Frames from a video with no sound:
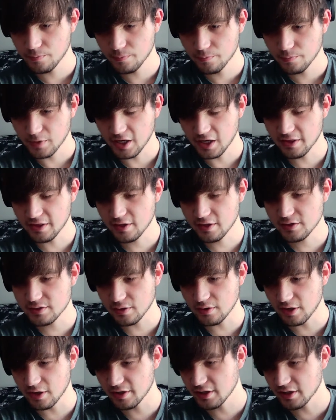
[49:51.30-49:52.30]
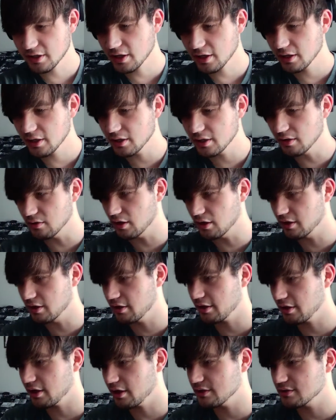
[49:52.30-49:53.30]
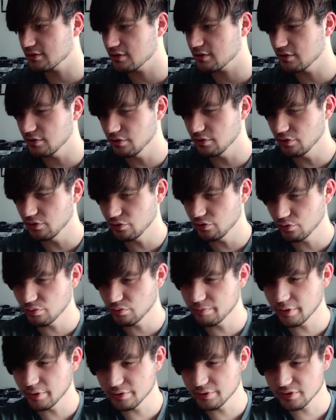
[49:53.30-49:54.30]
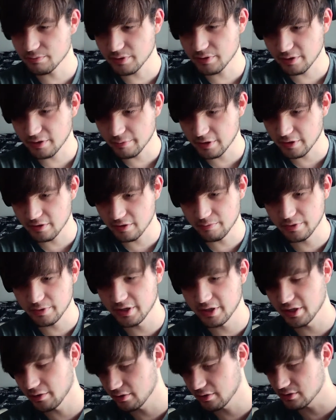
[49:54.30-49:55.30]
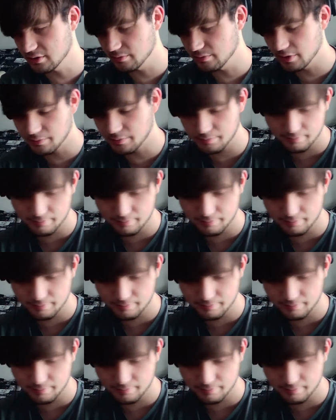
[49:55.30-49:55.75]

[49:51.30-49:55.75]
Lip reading: I think so. I think I saw you post something about him, and then I looked him up.